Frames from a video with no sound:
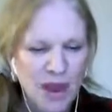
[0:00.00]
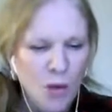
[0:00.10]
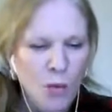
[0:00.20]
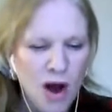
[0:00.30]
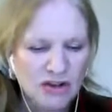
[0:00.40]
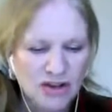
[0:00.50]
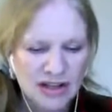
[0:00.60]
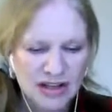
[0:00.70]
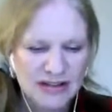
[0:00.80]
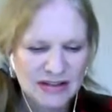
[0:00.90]

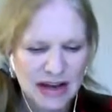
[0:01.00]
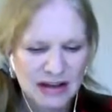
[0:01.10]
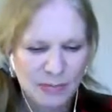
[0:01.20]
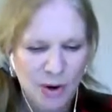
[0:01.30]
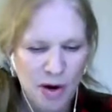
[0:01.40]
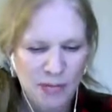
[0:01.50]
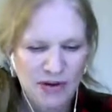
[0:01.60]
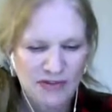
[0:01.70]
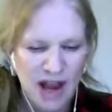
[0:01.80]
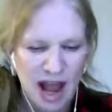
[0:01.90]
Washington State Department
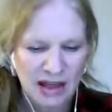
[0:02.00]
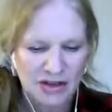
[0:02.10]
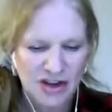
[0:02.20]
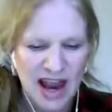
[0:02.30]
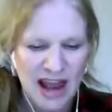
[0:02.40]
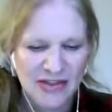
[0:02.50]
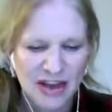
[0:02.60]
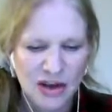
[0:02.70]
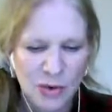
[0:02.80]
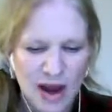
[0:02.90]
of Ecology, and the
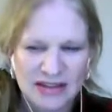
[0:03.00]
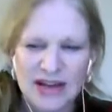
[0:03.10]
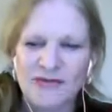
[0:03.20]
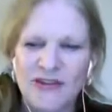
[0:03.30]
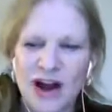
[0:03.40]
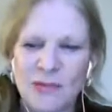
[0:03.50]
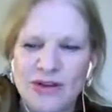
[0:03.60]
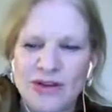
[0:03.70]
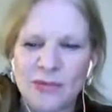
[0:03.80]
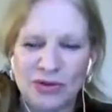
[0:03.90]
U.S.
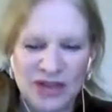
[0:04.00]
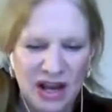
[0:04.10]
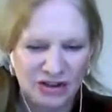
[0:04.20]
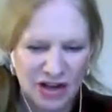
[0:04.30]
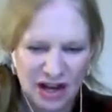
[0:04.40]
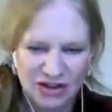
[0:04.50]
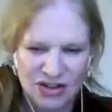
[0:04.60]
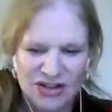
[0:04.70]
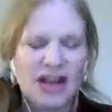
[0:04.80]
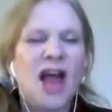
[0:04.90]
Environmental Protection
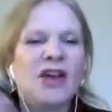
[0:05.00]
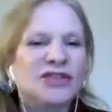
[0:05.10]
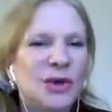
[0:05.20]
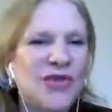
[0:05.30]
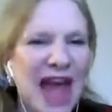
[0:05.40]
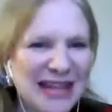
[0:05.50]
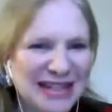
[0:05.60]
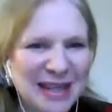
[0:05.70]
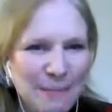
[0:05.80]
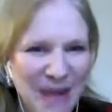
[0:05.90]
Agency. So
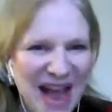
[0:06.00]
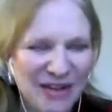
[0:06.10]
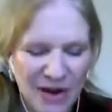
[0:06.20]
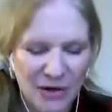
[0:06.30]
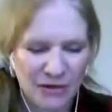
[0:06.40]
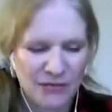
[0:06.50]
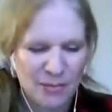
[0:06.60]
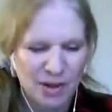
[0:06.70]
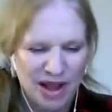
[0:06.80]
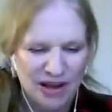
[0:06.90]
that's the background of the
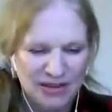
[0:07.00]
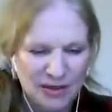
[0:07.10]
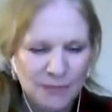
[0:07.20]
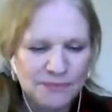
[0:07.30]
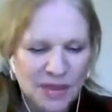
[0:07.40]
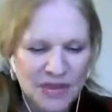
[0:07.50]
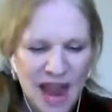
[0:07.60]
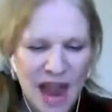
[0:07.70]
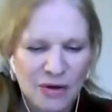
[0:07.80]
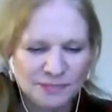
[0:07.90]
place.
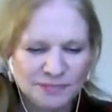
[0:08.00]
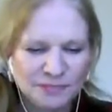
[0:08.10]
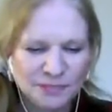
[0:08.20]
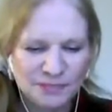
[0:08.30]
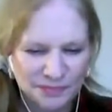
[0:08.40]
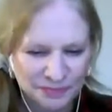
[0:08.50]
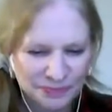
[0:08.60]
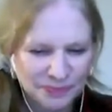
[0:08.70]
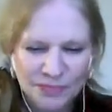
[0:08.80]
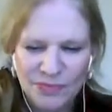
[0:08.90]
Now,
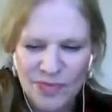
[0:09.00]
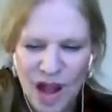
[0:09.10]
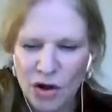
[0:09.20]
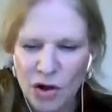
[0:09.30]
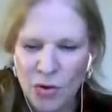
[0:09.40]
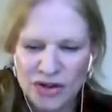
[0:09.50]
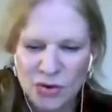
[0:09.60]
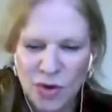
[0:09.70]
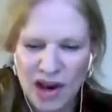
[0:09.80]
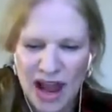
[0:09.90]
I'll go
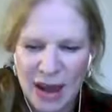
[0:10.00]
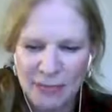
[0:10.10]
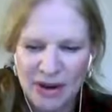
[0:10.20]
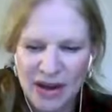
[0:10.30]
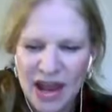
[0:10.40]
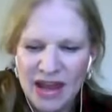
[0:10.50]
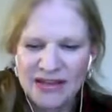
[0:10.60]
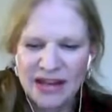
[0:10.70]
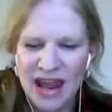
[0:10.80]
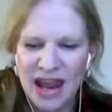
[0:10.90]
into what happened
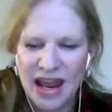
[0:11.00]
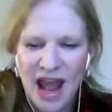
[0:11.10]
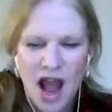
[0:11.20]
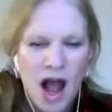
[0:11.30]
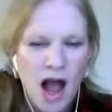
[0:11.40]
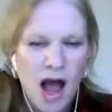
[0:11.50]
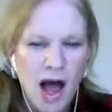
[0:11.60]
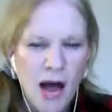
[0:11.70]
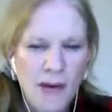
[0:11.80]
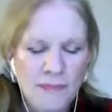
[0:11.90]
today.
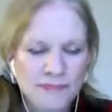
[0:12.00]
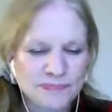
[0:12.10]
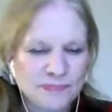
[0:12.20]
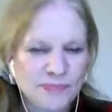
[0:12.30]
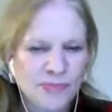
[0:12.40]
NPR